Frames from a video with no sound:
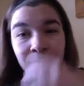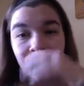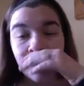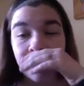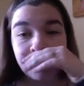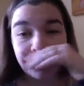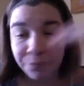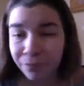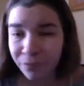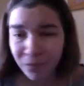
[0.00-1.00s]
but
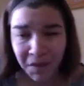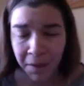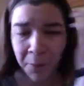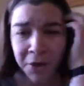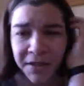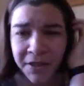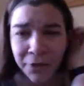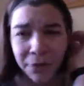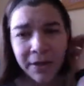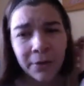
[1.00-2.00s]

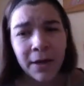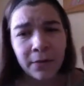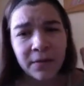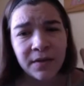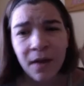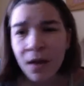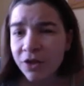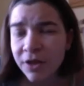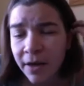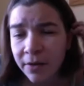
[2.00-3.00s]
particularly around
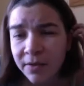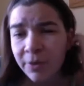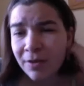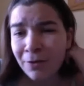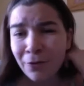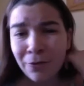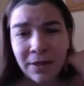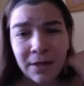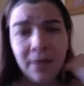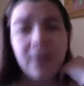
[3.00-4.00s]
college towns,
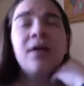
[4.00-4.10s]
particularly